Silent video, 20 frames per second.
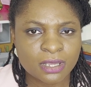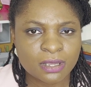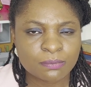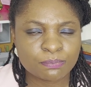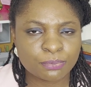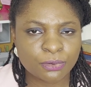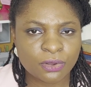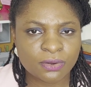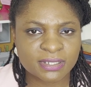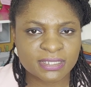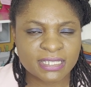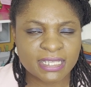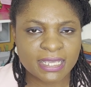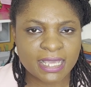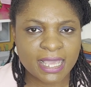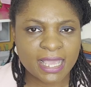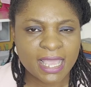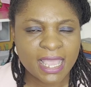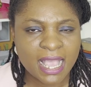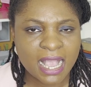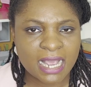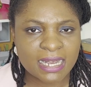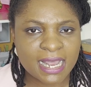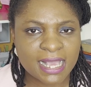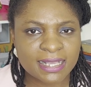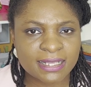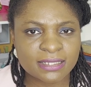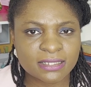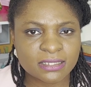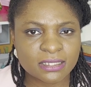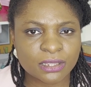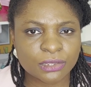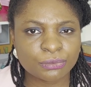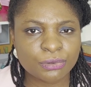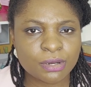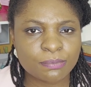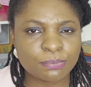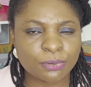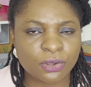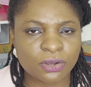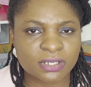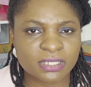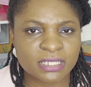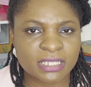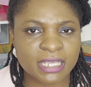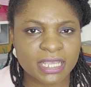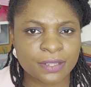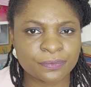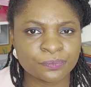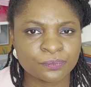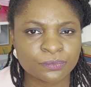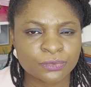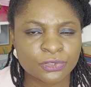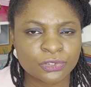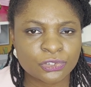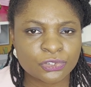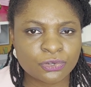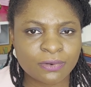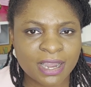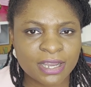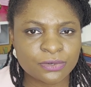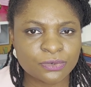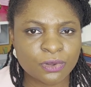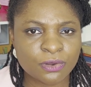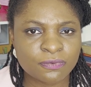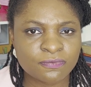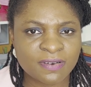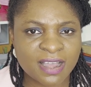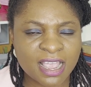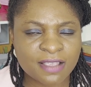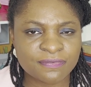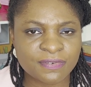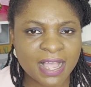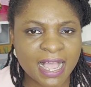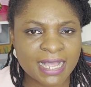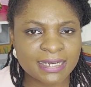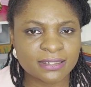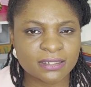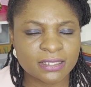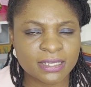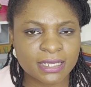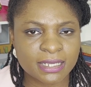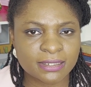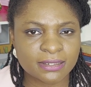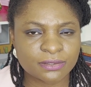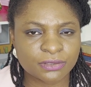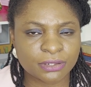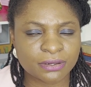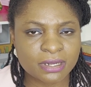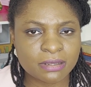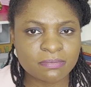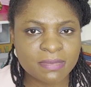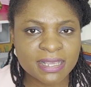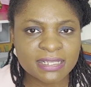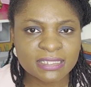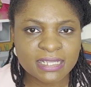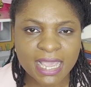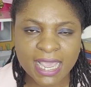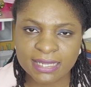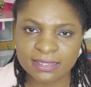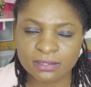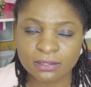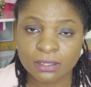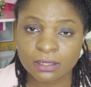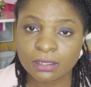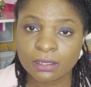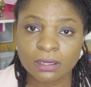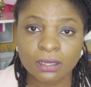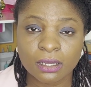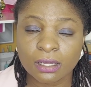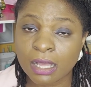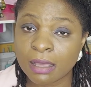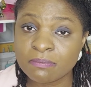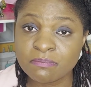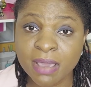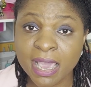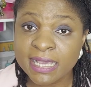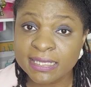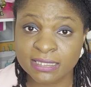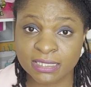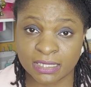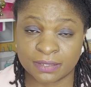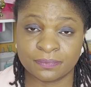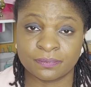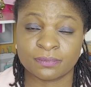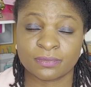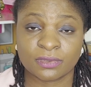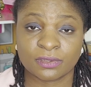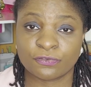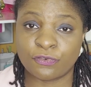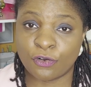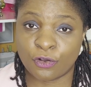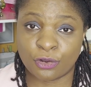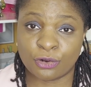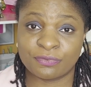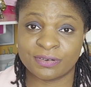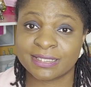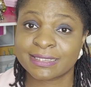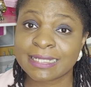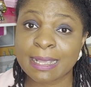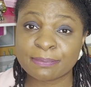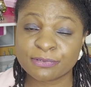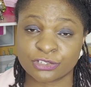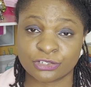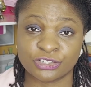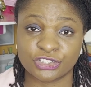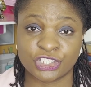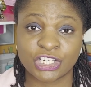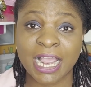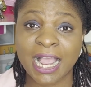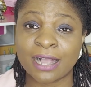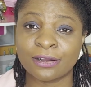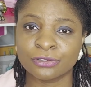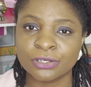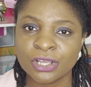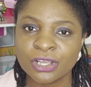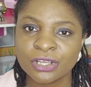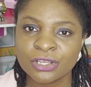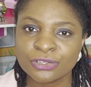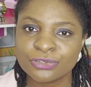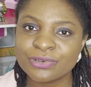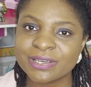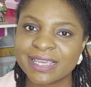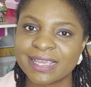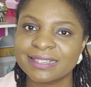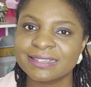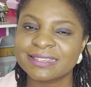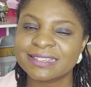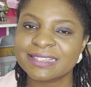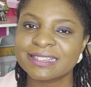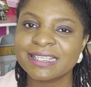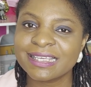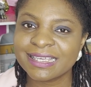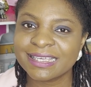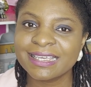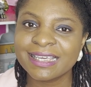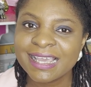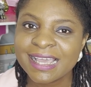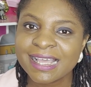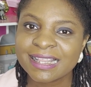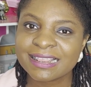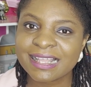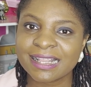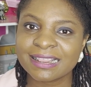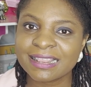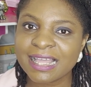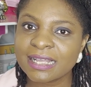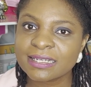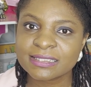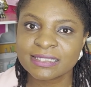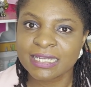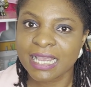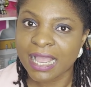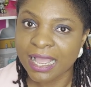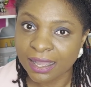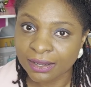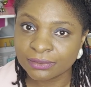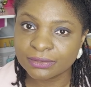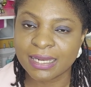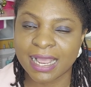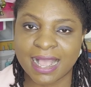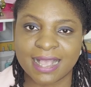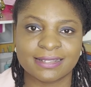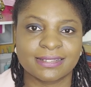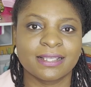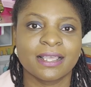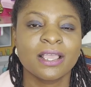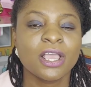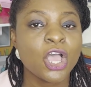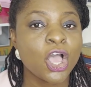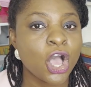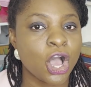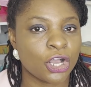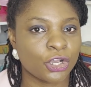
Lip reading: blocks here, and I can see 3 blocks here. So I know 5 add 3 makes 8. Amazing. For a reception child, you can see that that child has a